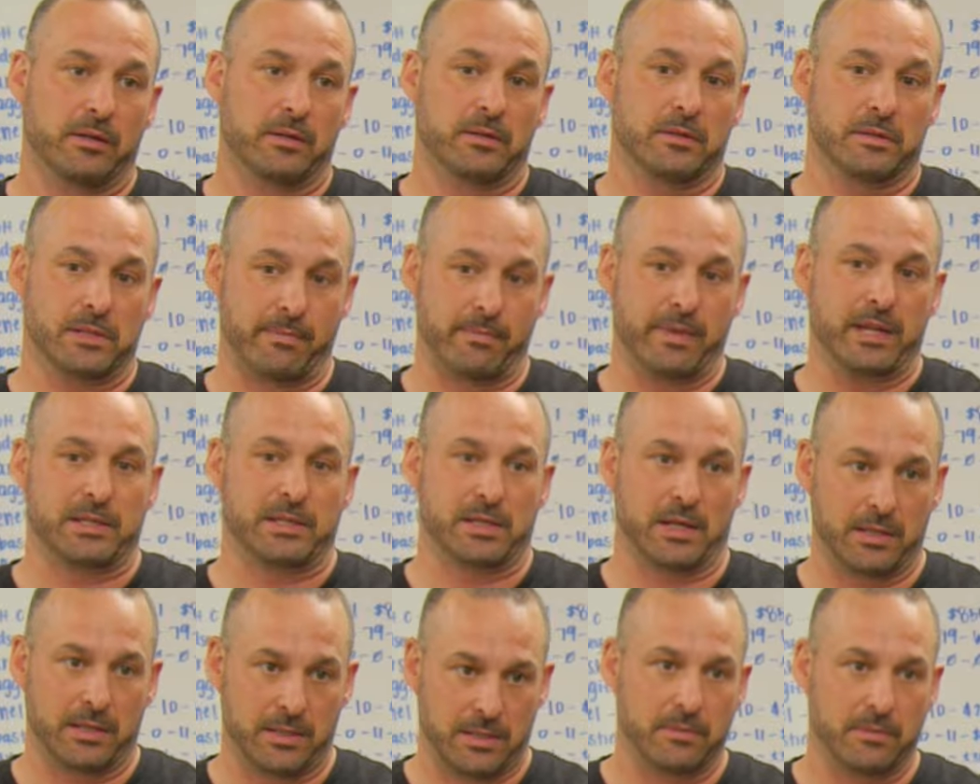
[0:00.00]
Does that make
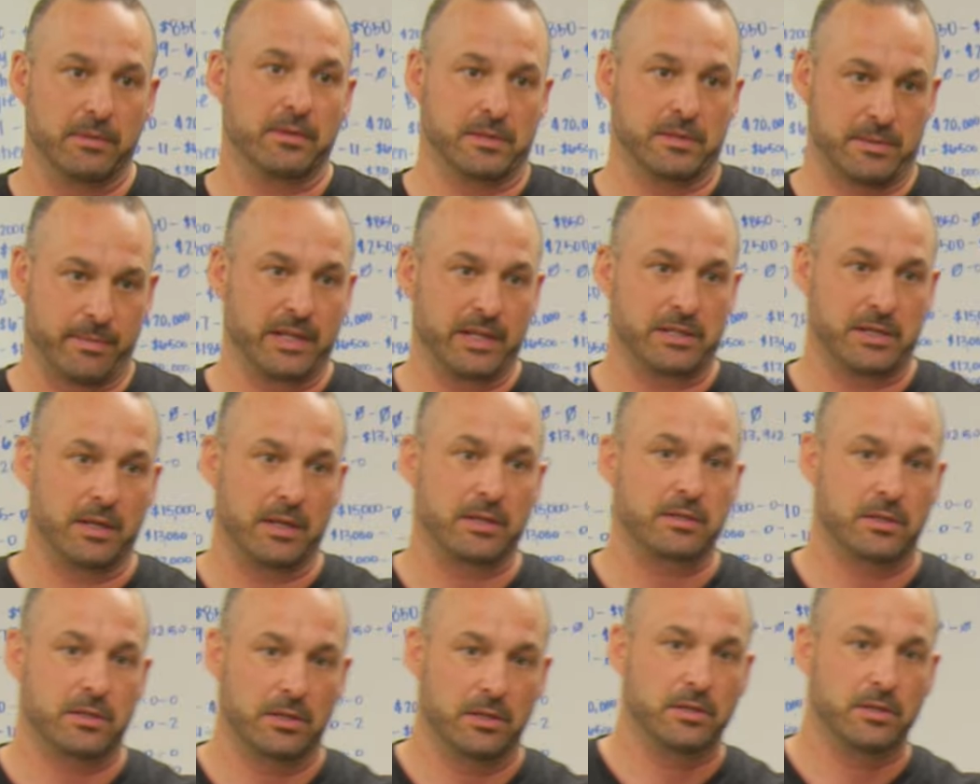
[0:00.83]
sense? Does it make
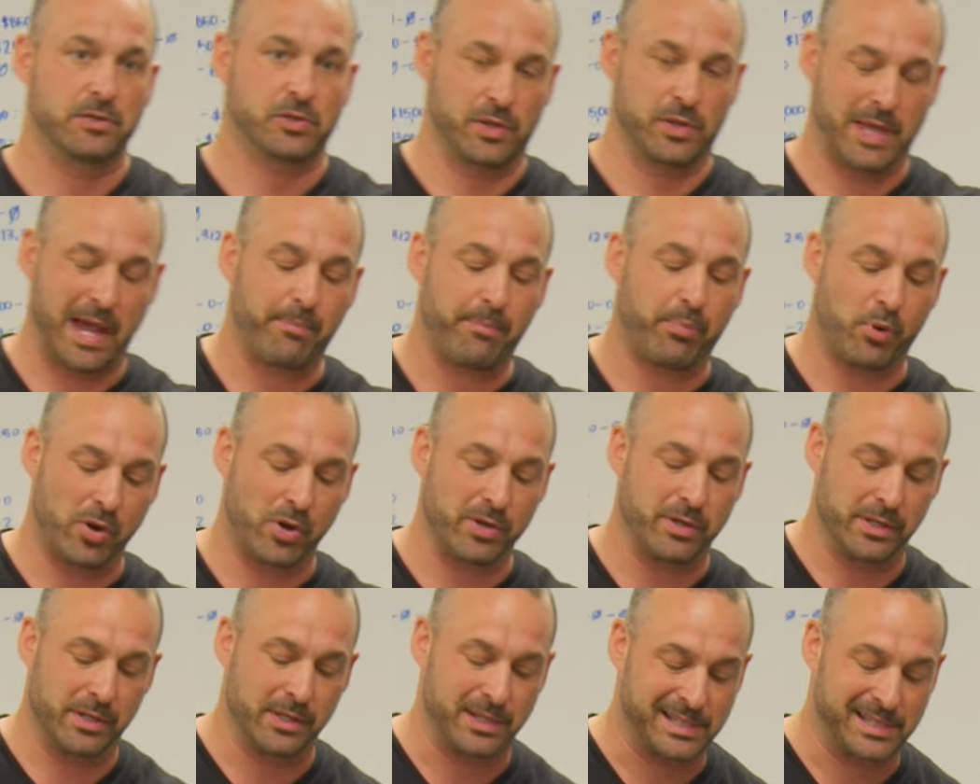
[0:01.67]
sense? So that
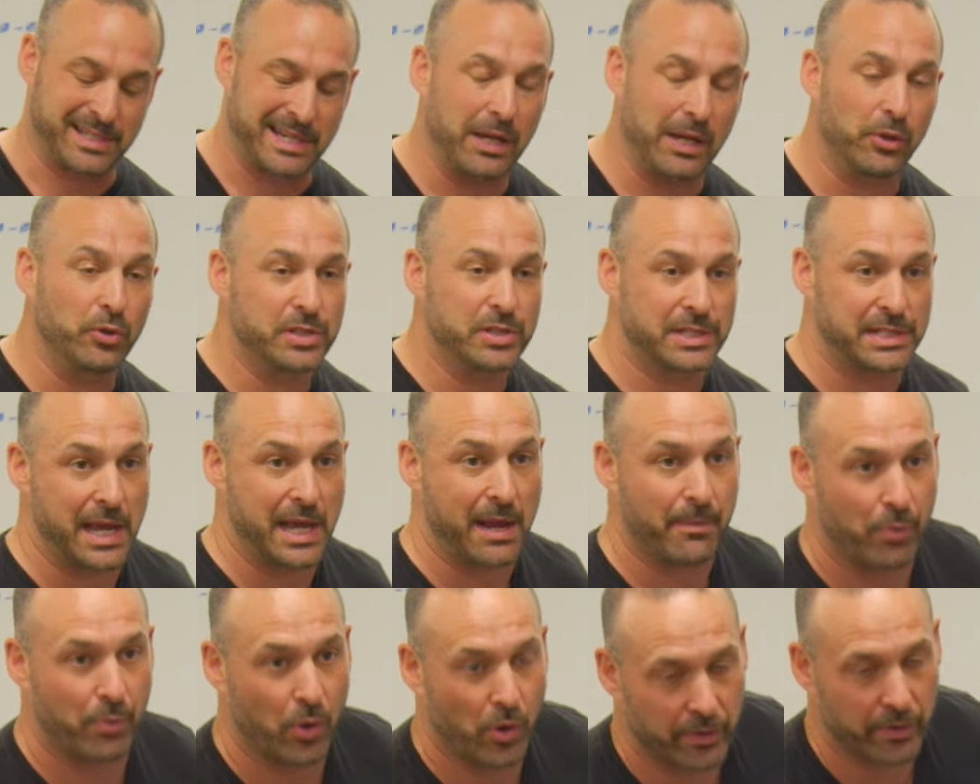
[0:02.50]
part, the skill
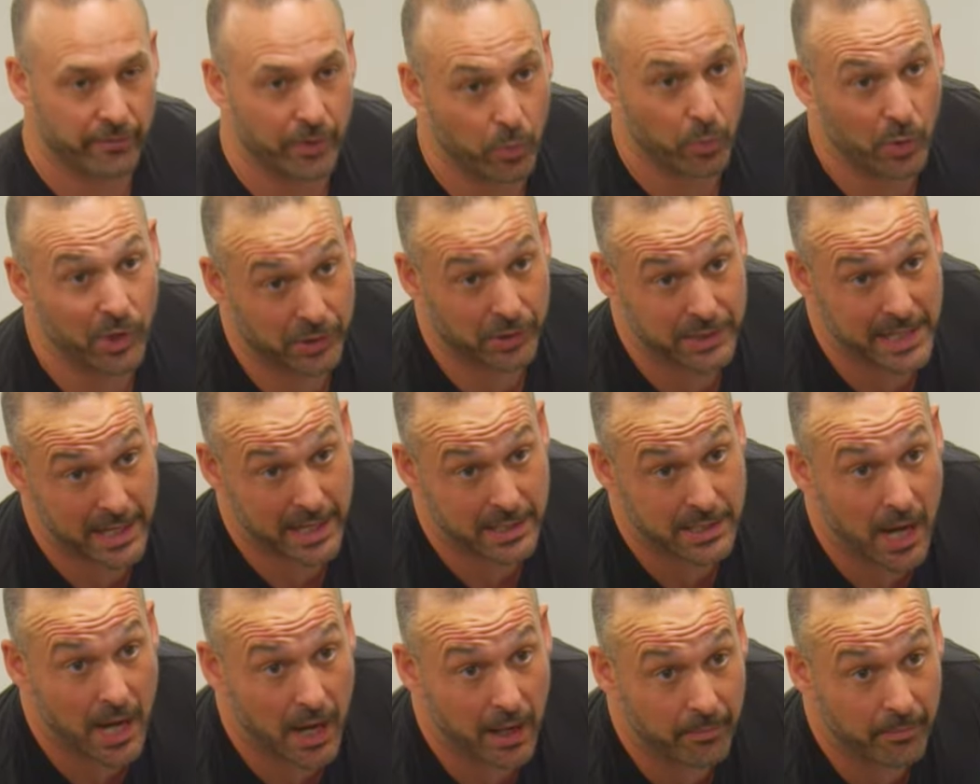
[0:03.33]
set part of it will
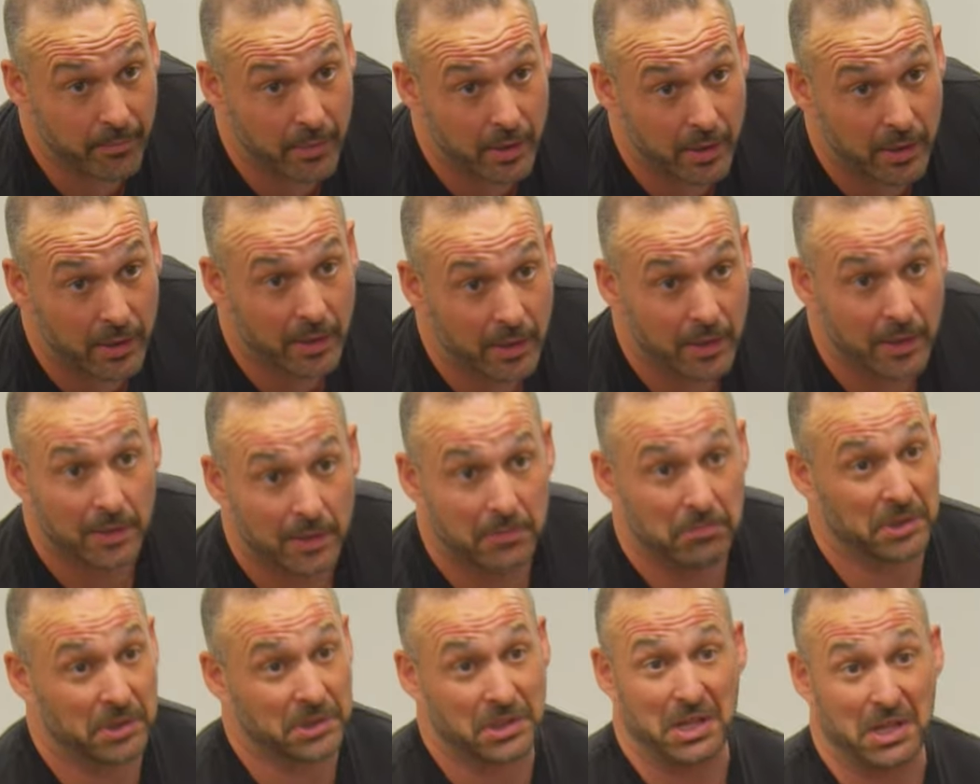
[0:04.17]
take time.
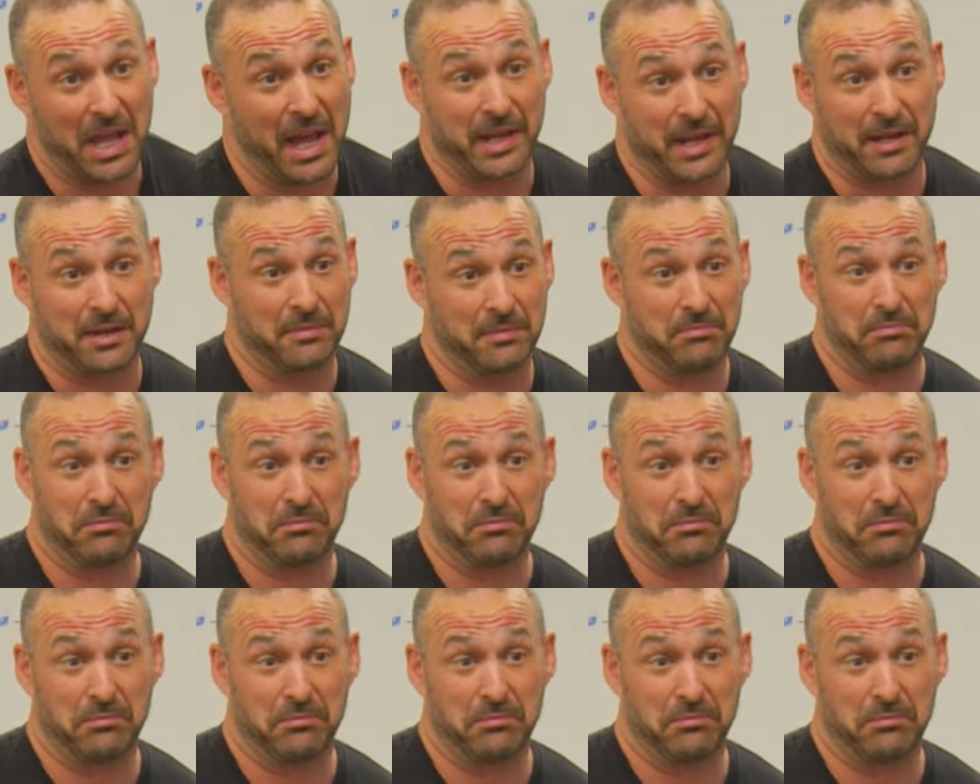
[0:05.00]
But the like,